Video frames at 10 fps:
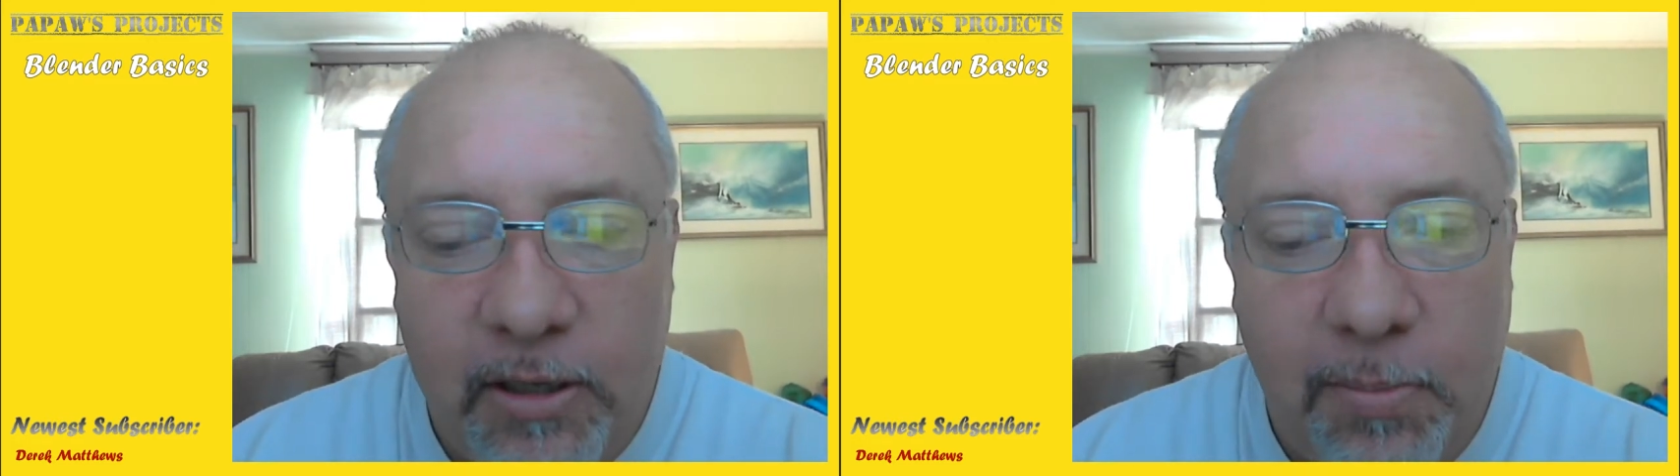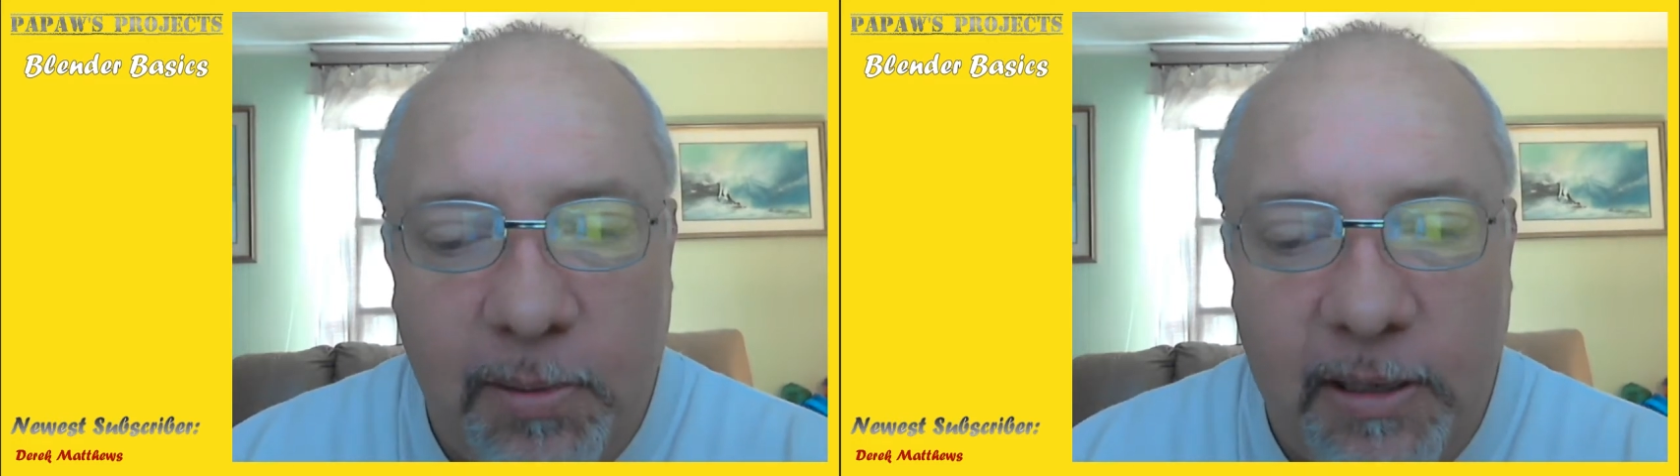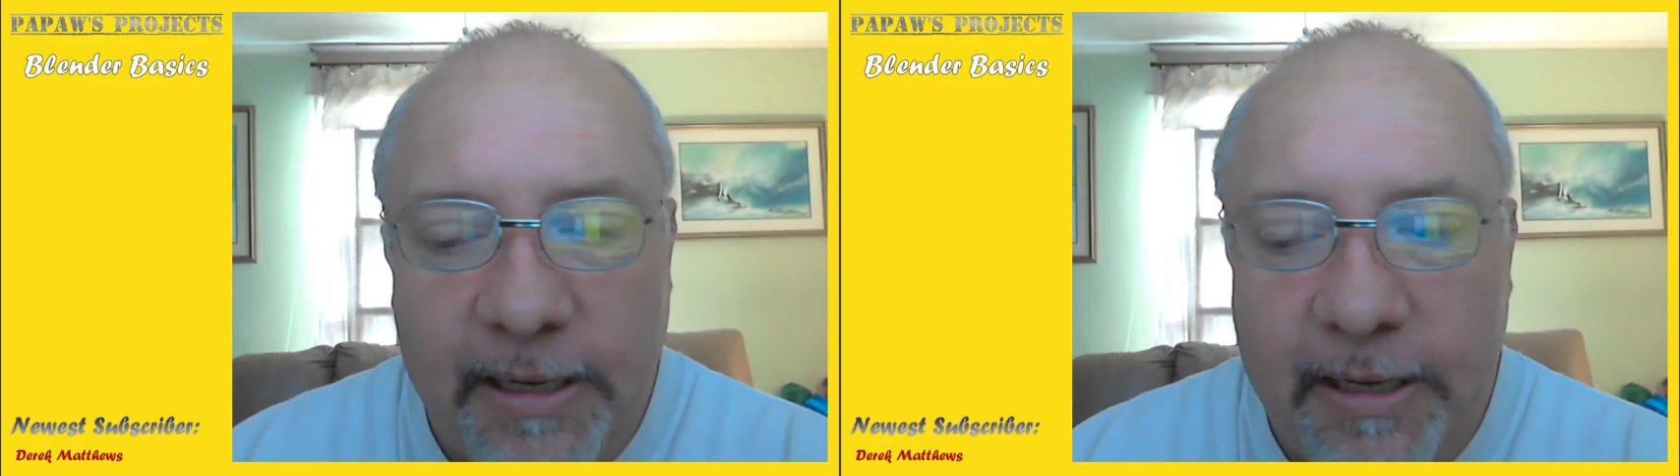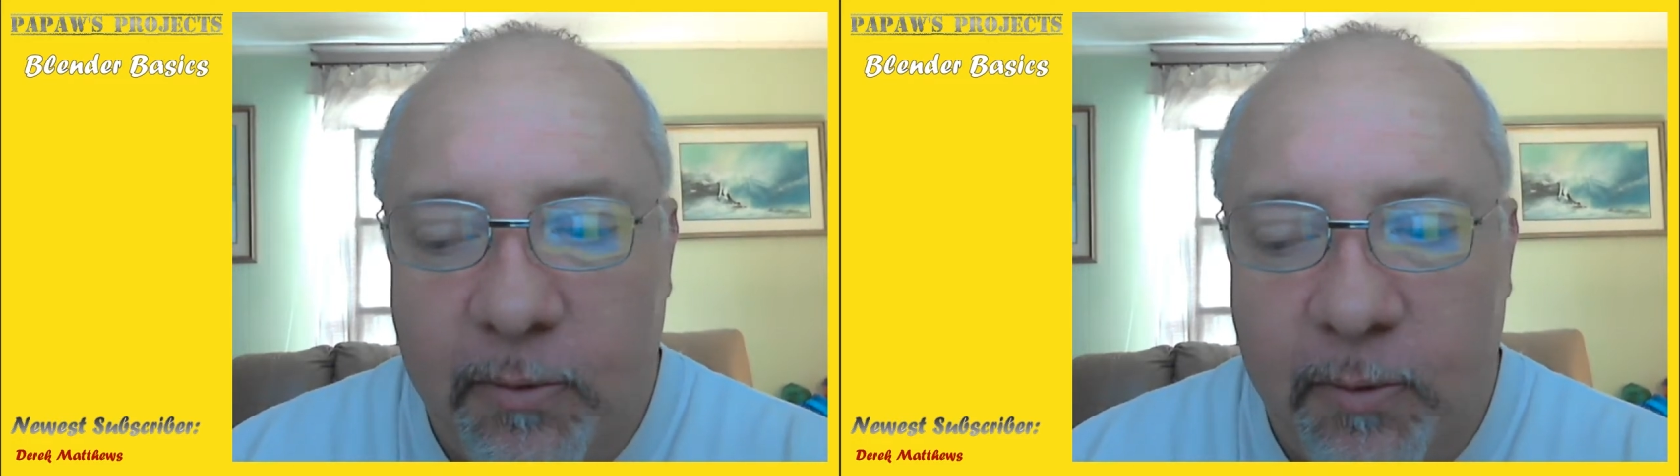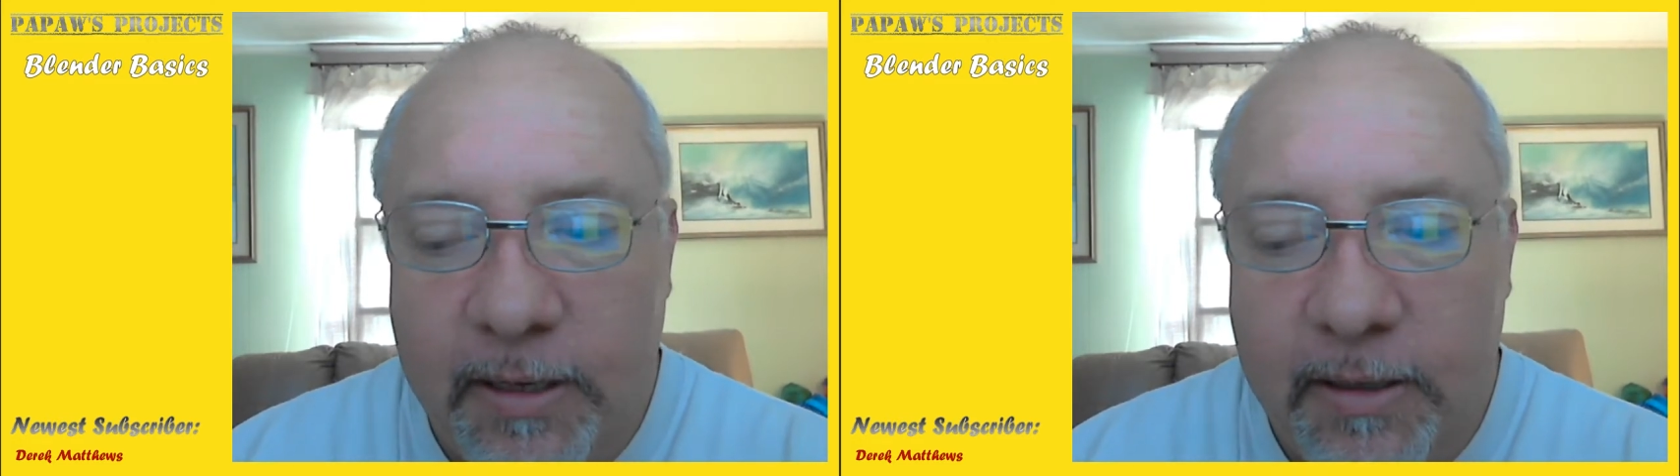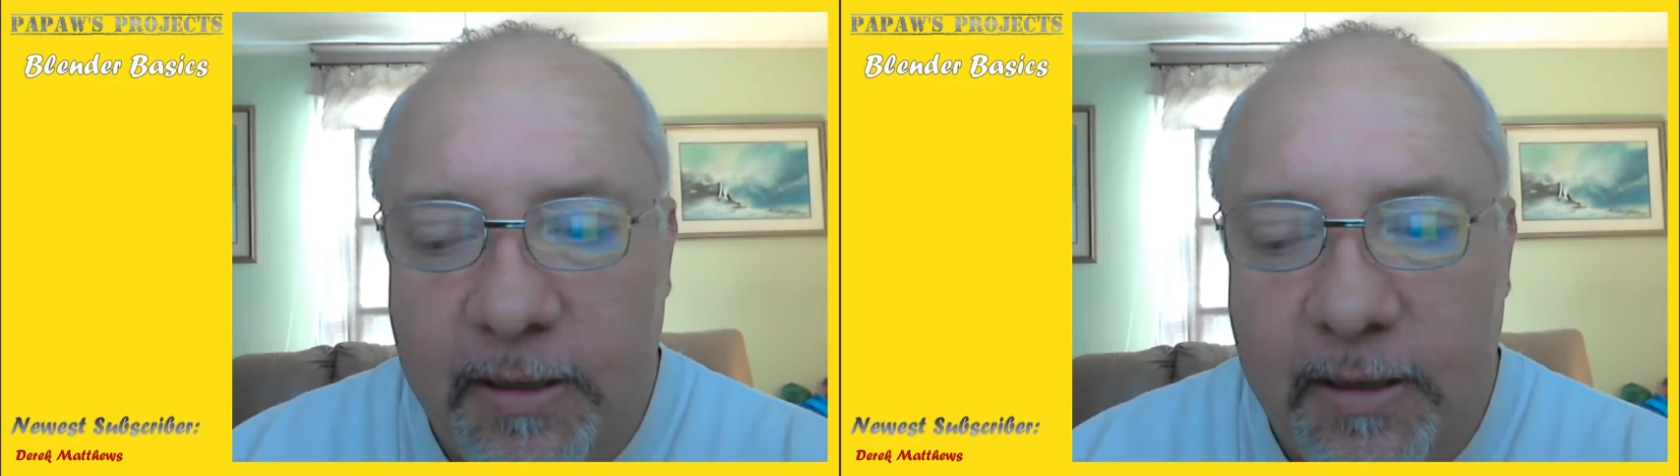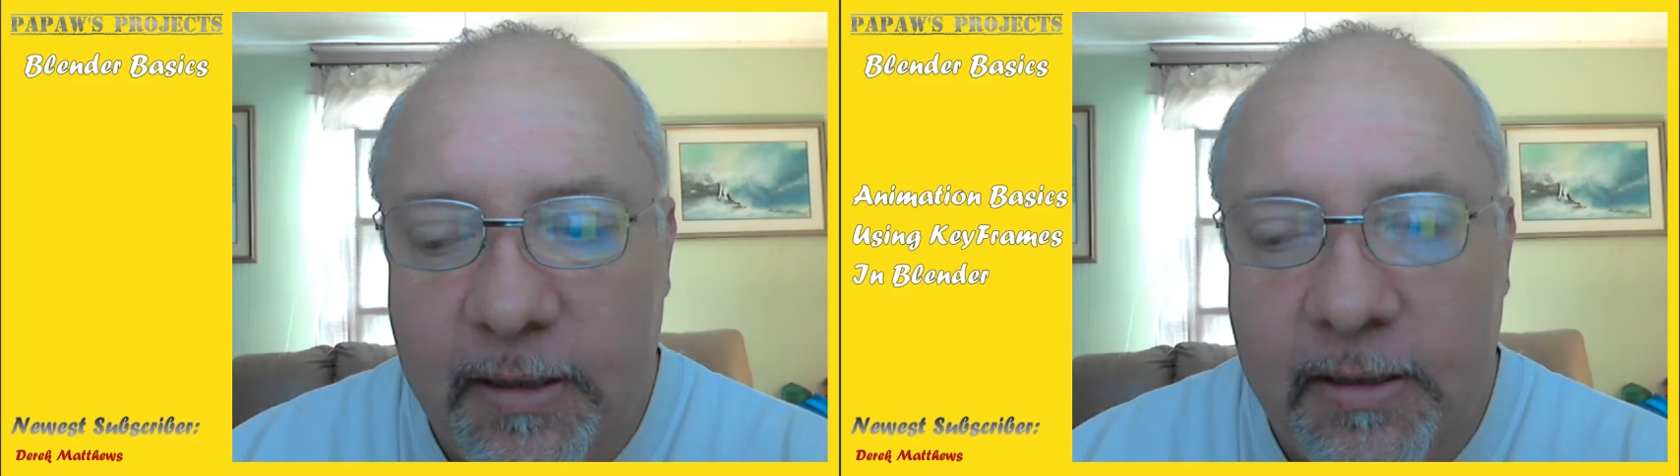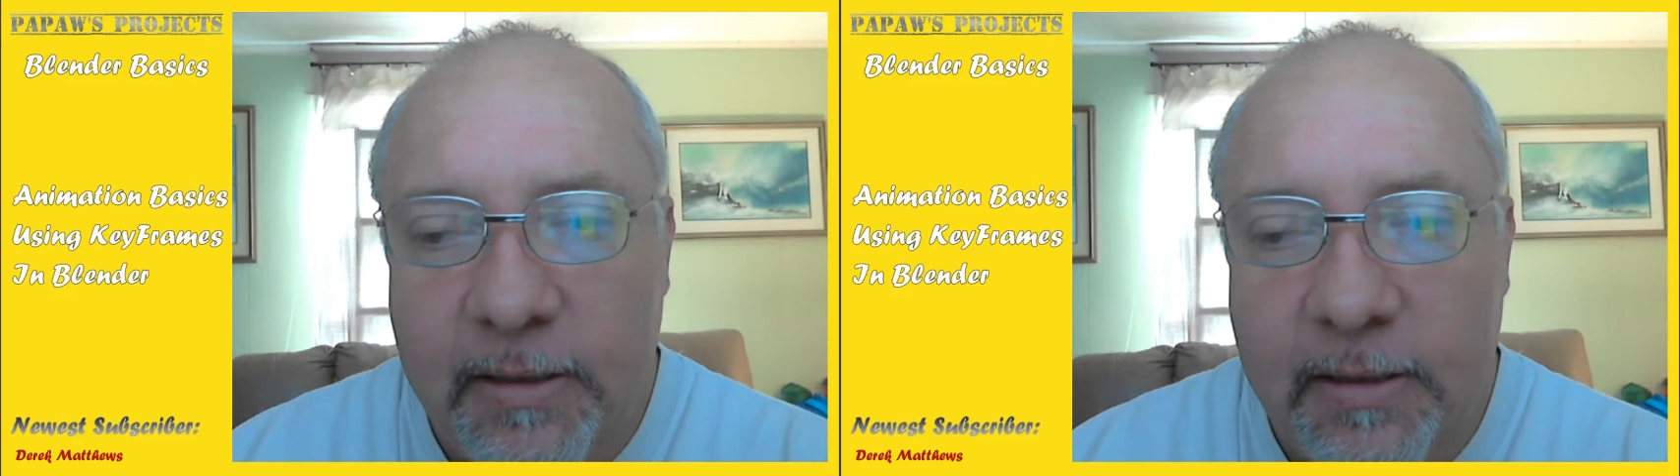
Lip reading: little playing with